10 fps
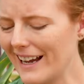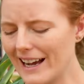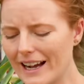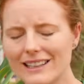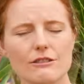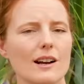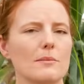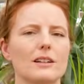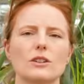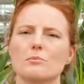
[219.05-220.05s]
I highly
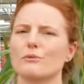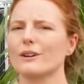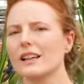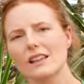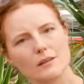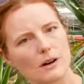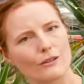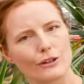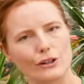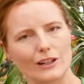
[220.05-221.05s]
recommend just bringing them
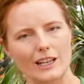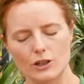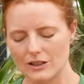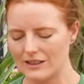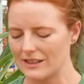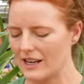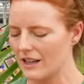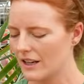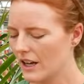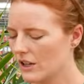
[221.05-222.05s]
over to your kitchen
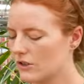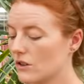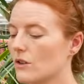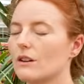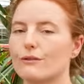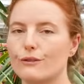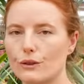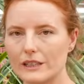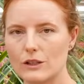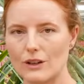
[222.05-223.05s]
sink so that you can
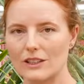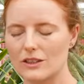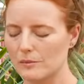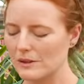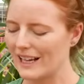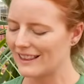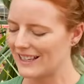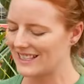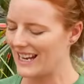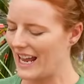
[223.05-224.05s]
fully drench them like
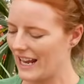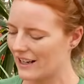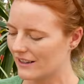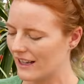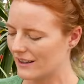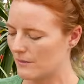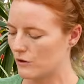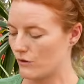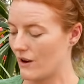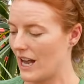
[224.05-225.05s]
this and let them
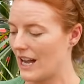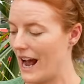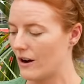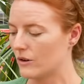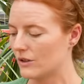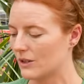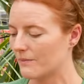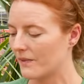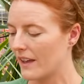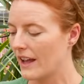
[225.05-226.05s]
drain out.
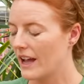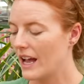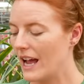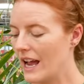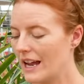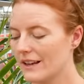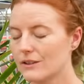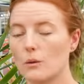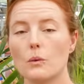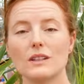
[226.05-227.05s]

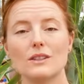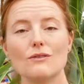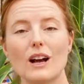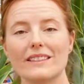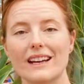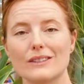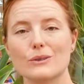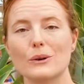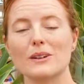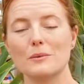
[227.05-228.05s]
And once you've got that
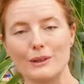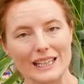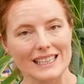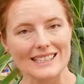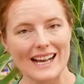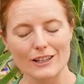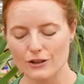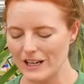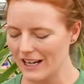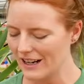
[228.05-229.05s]
soil completely
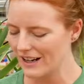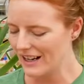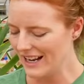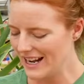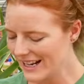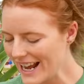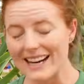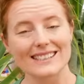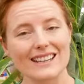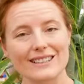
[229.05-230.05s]
saturated, any
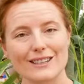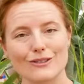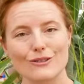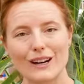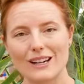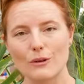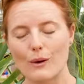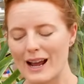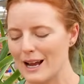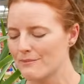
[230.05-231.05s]
excess has drained
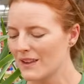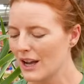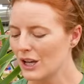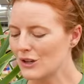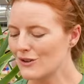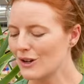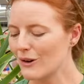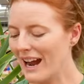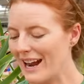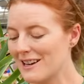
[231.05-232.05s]
away, you can go
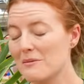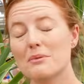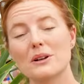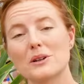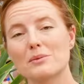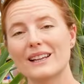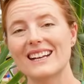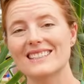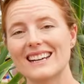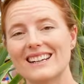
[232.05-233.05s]
ahead and put your
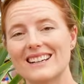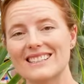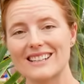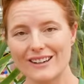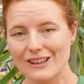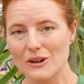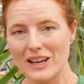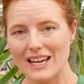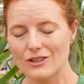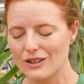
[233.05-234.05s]
plant in a sunny
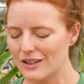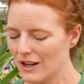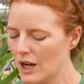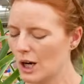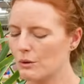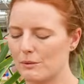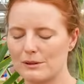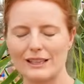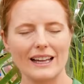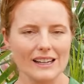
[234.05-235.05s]
location with
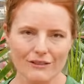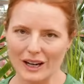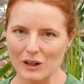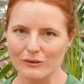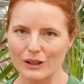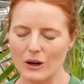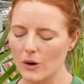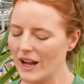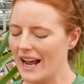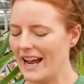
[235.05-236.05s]
plenty of
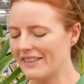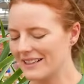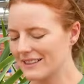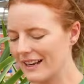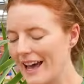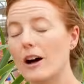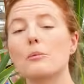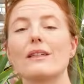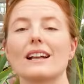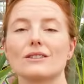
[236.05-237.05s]
airflow, and that's going to
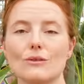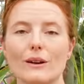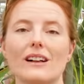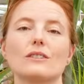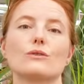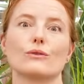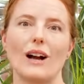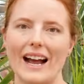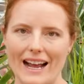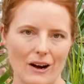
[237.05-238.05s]
help that soil
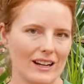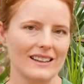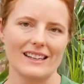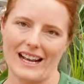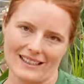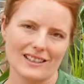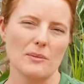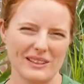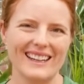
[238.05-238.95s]
dry out in the next couple